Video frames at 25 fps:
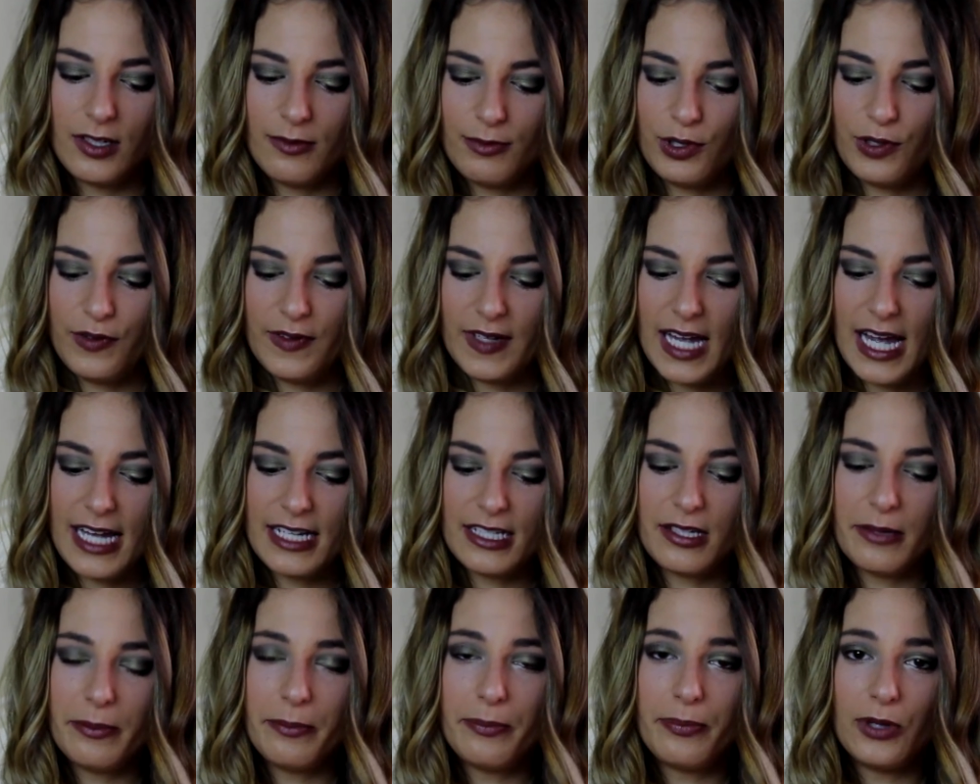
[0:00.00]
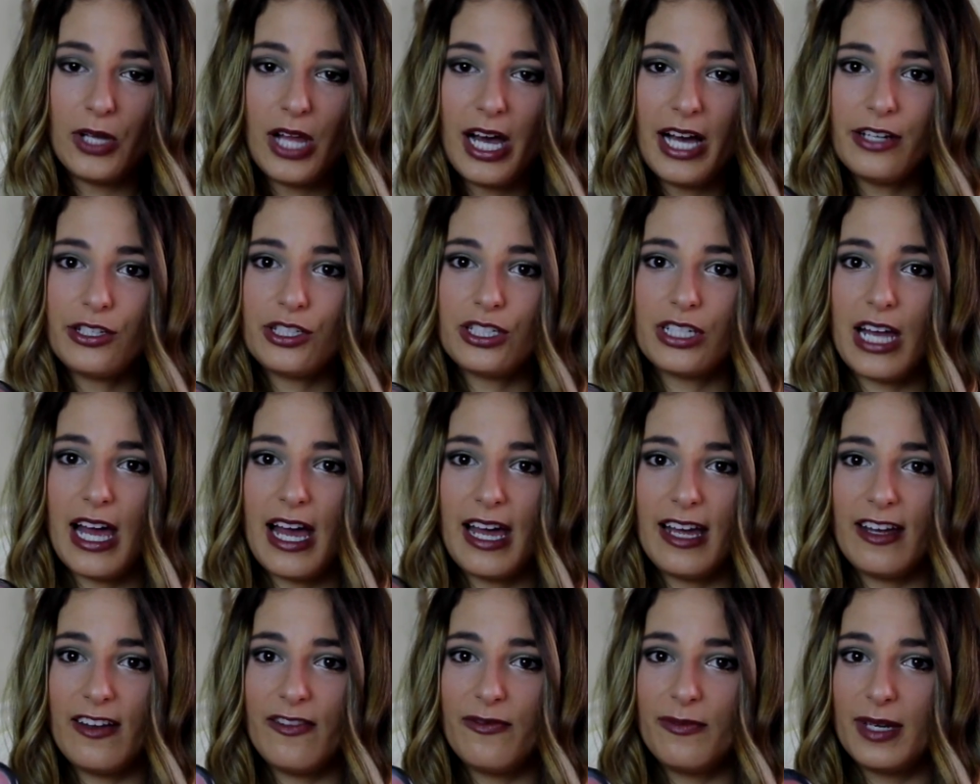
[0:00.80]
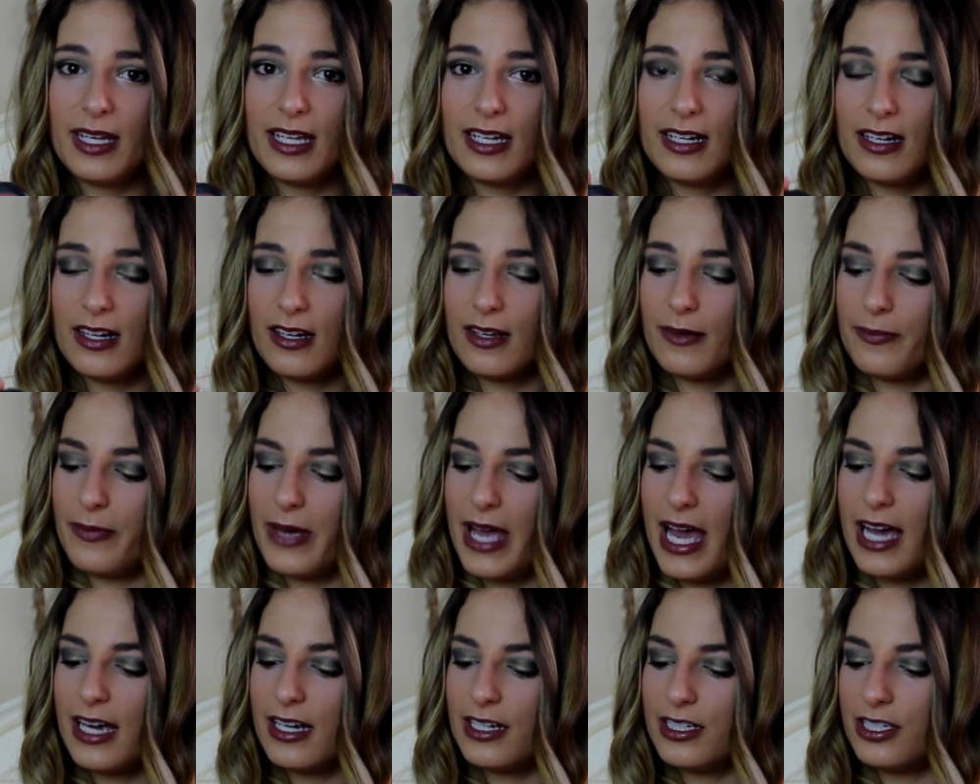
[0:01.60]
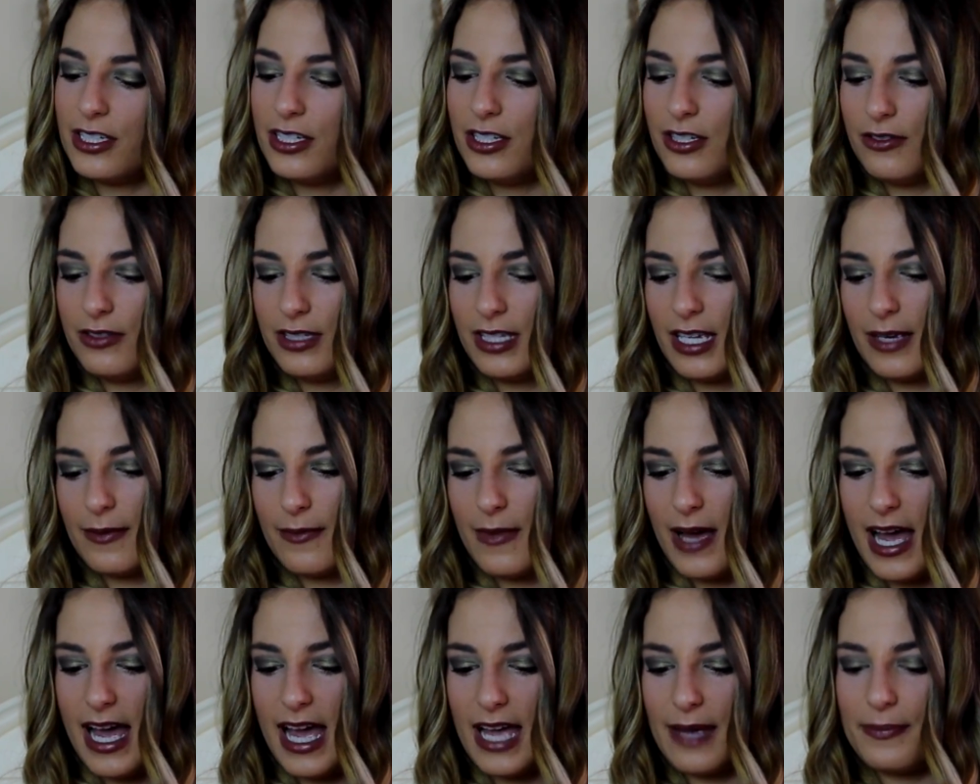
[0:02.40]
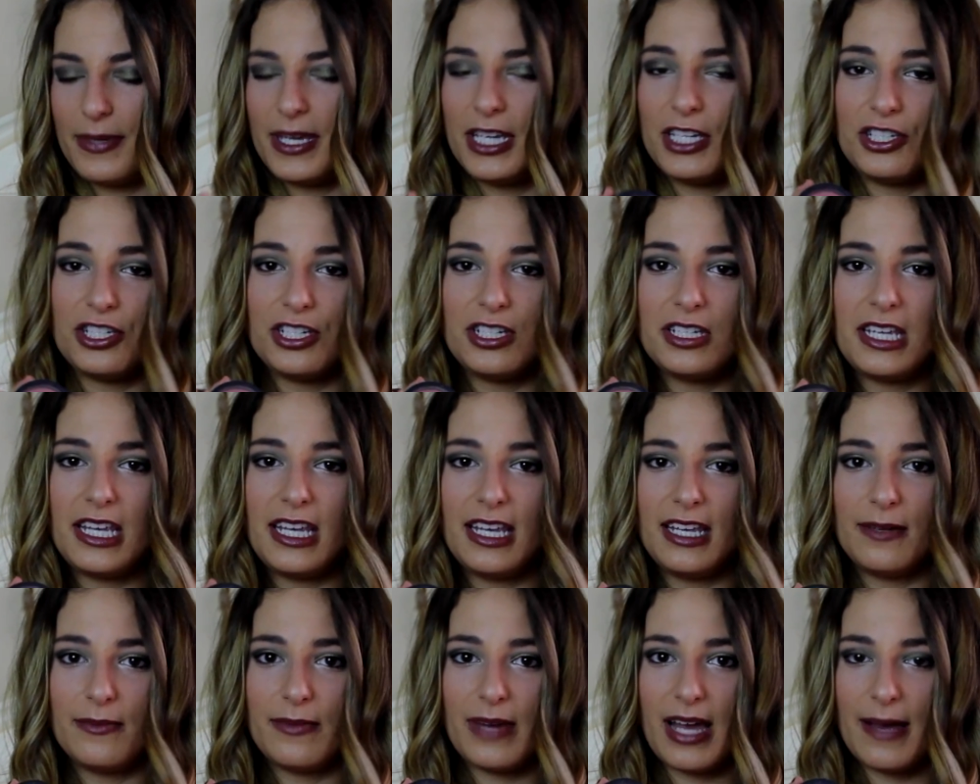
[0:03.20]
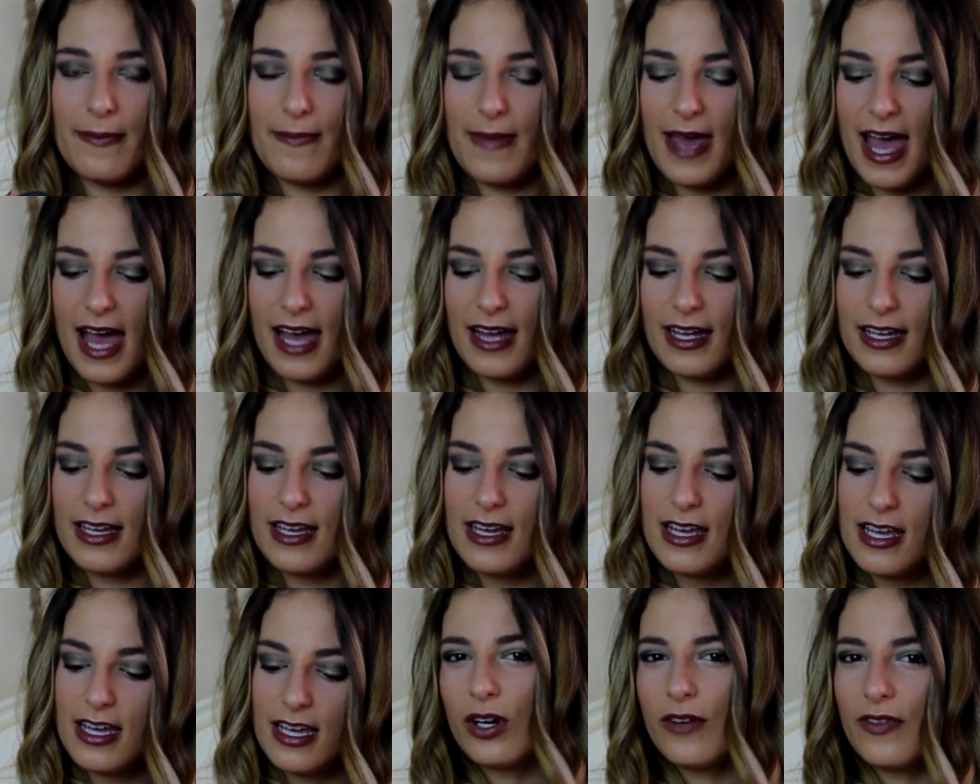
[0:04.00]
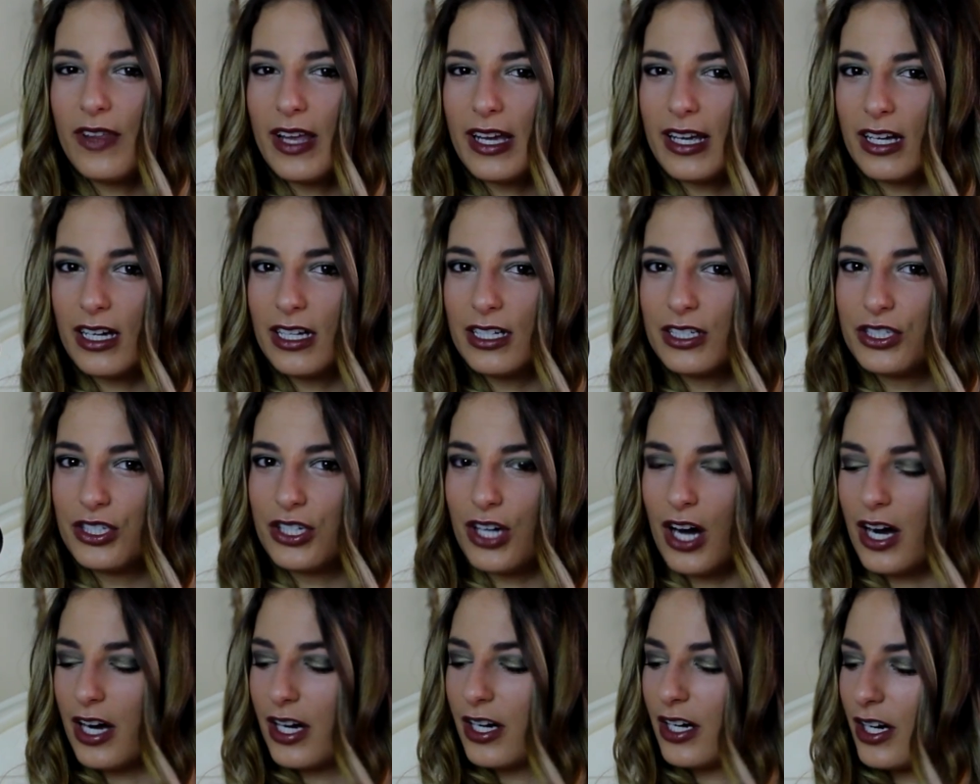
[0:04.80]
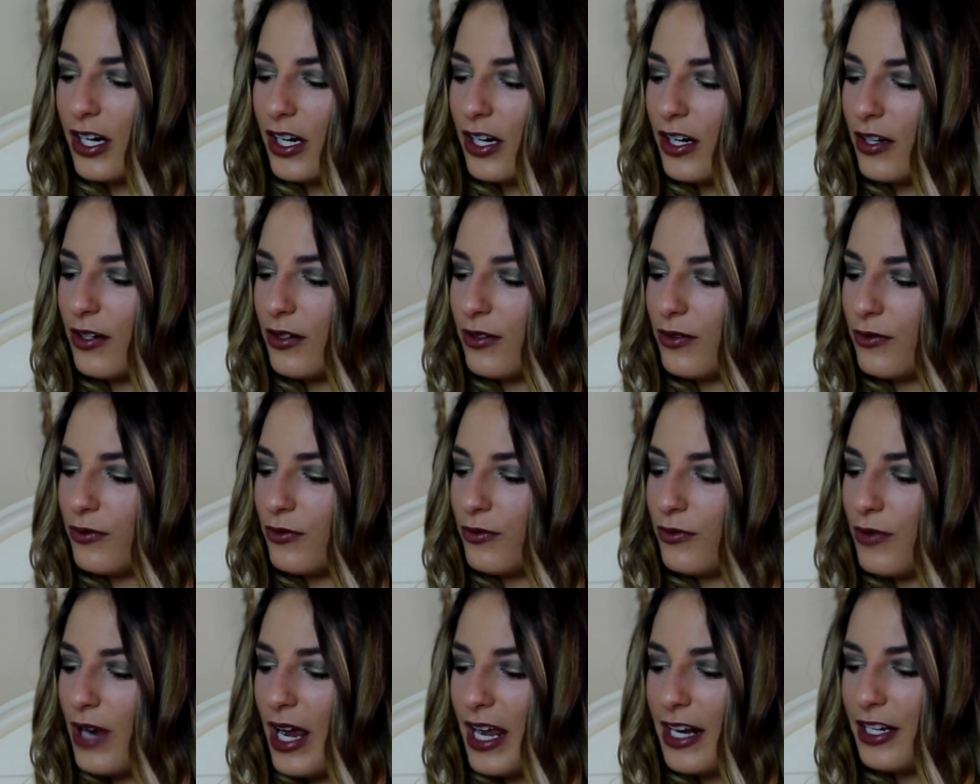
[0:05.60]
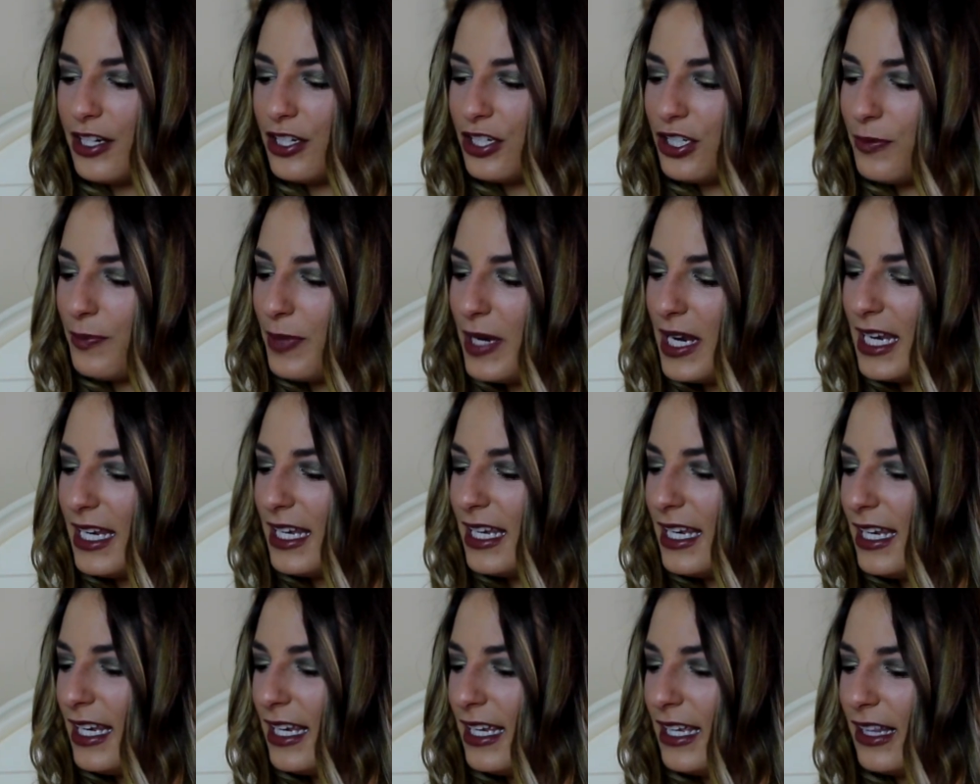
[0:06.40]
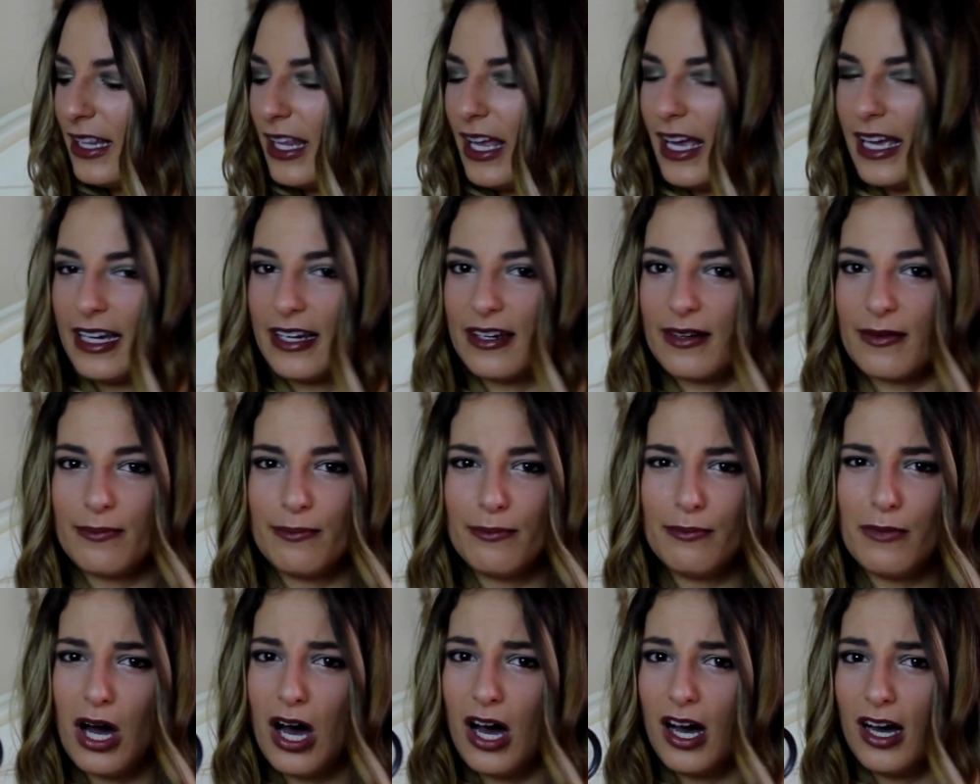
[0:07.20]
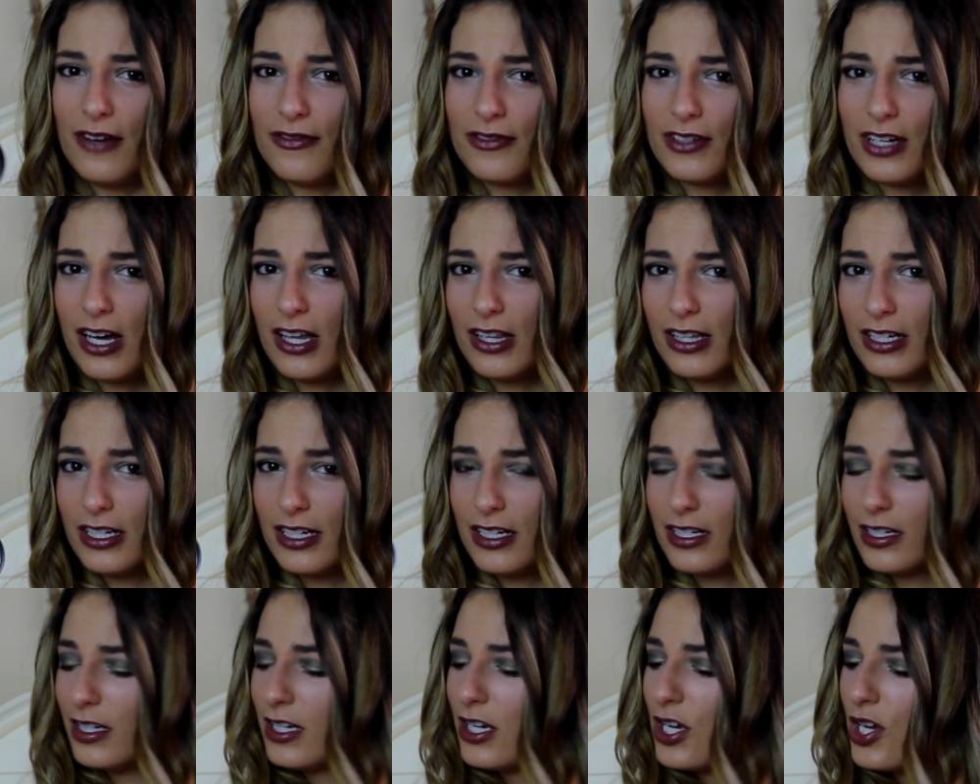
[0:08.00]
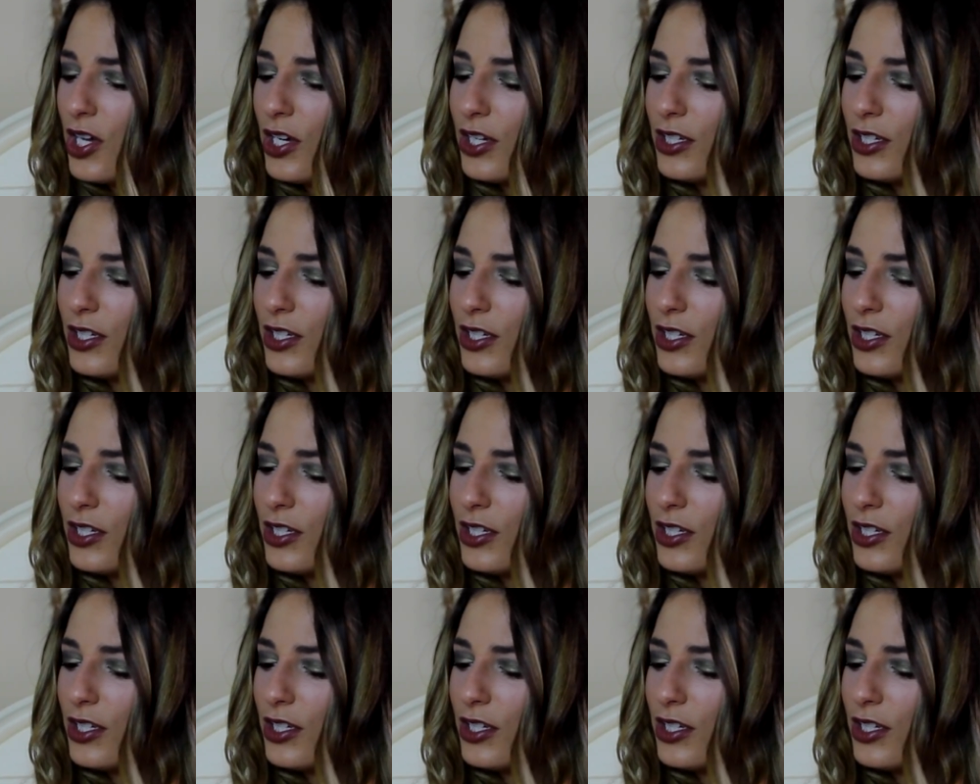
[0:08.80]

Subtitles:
moving on to blush, I have been back to using my Peachy Keen by MAC. More of like a darker reddish pinky like mauve color.